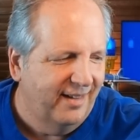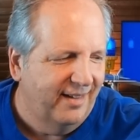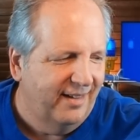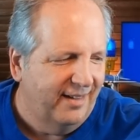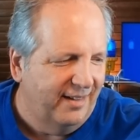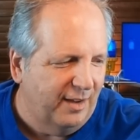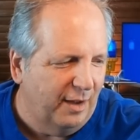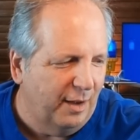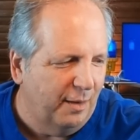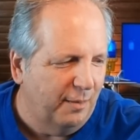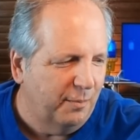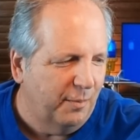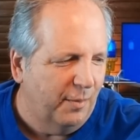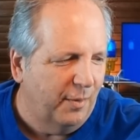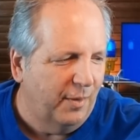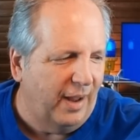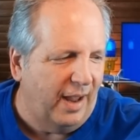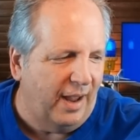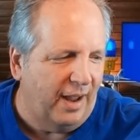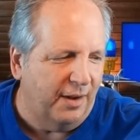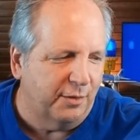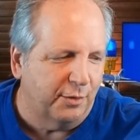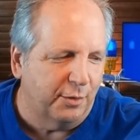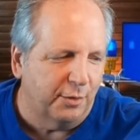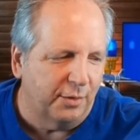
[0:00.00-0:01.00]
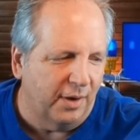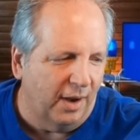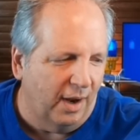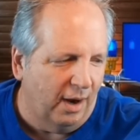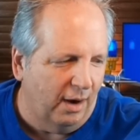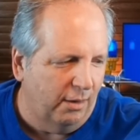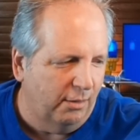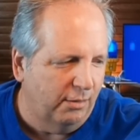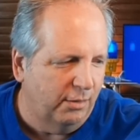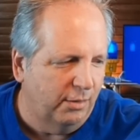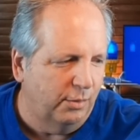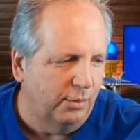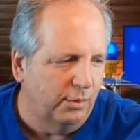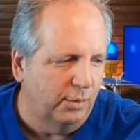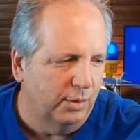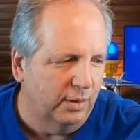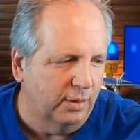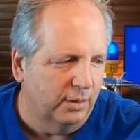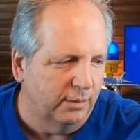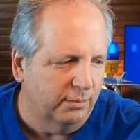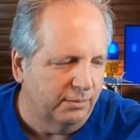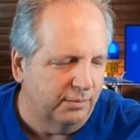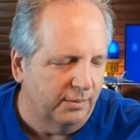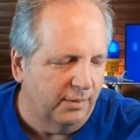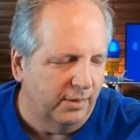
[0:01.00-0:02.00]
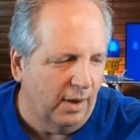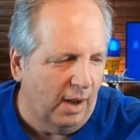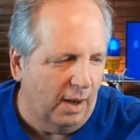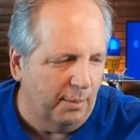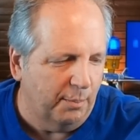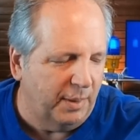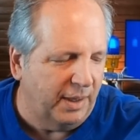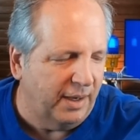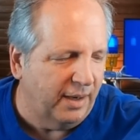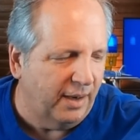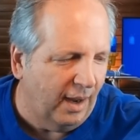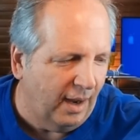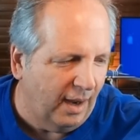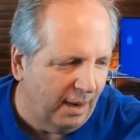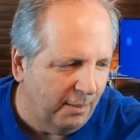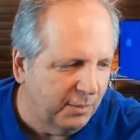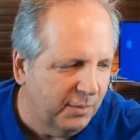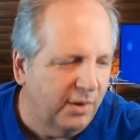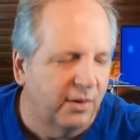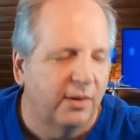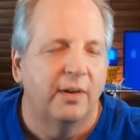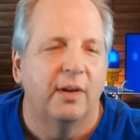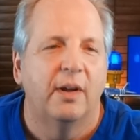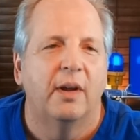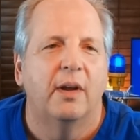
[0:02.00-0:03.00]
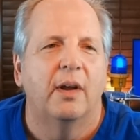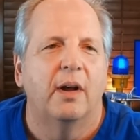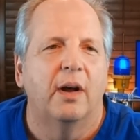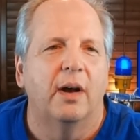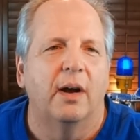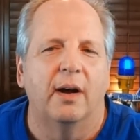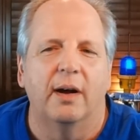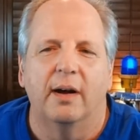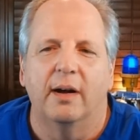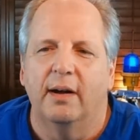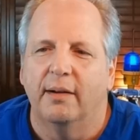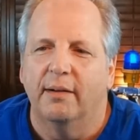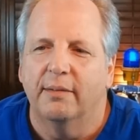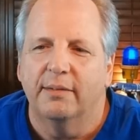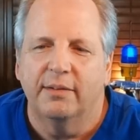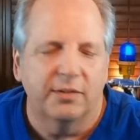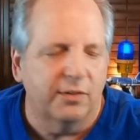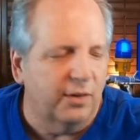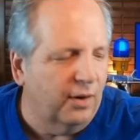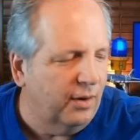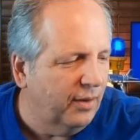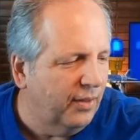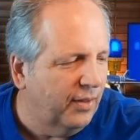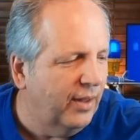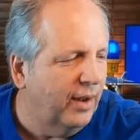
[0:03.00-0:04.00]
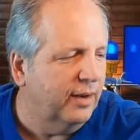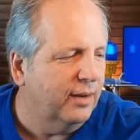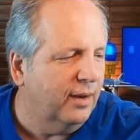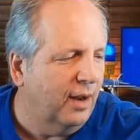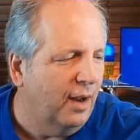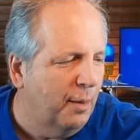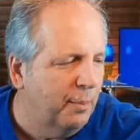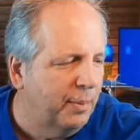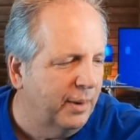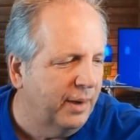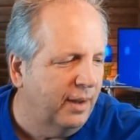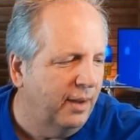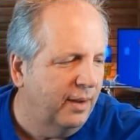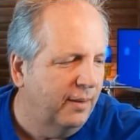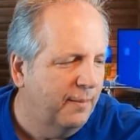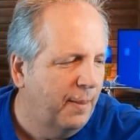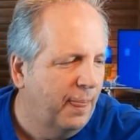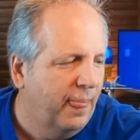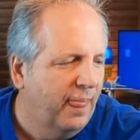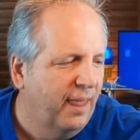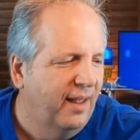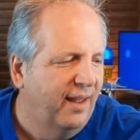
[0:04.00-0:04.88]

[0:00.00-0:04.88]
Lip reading: Yep. Andrew Dow, who will not be named, started that company.